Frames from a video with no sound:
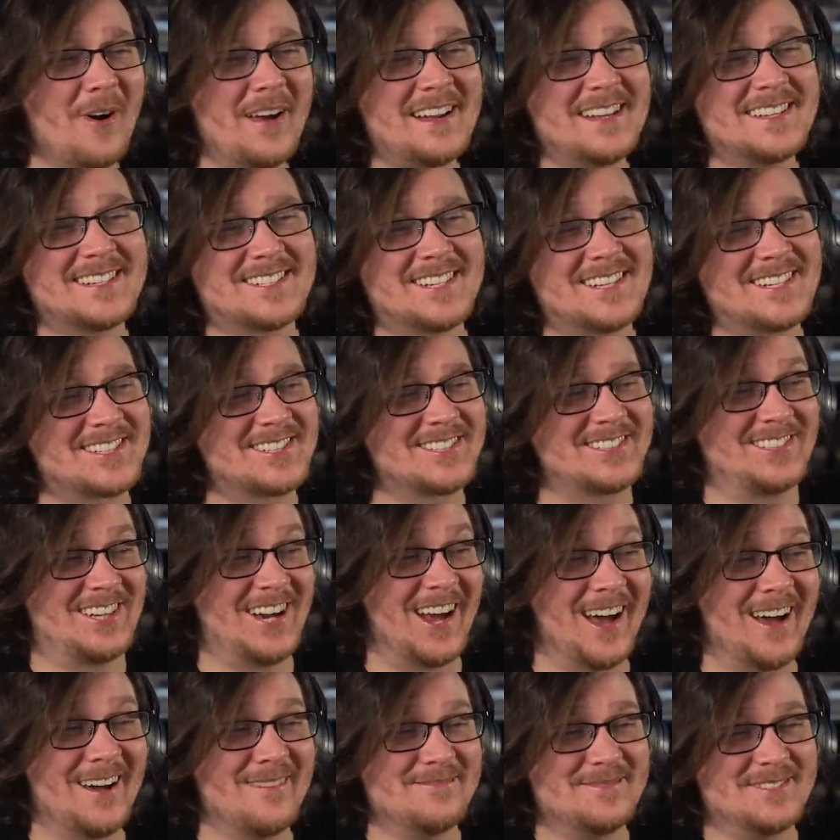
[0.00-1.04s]
is this
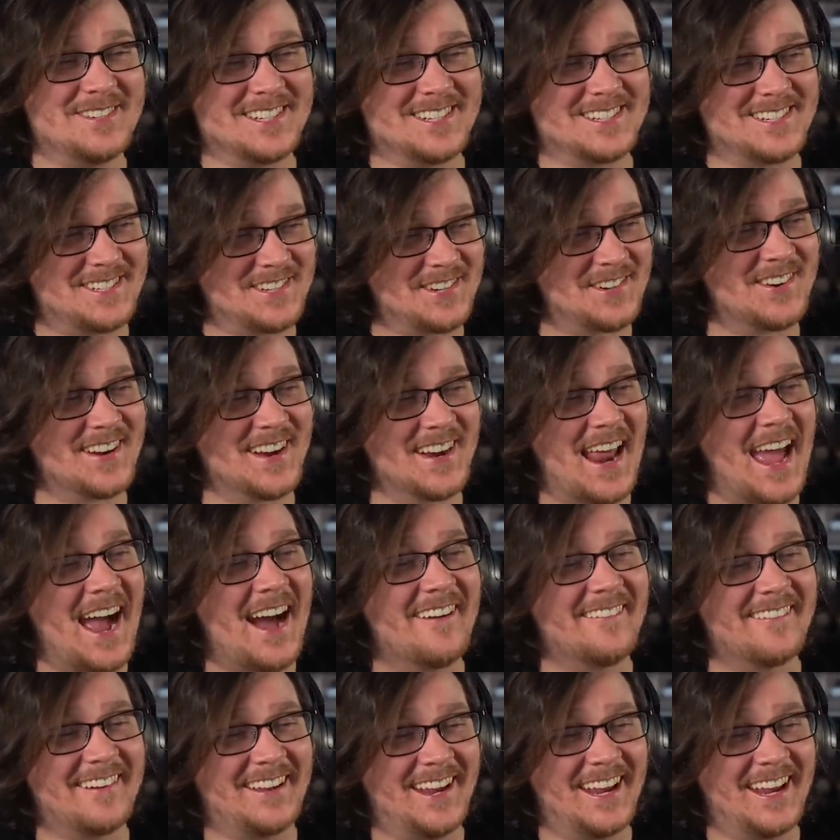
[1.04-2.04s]
tub just doing out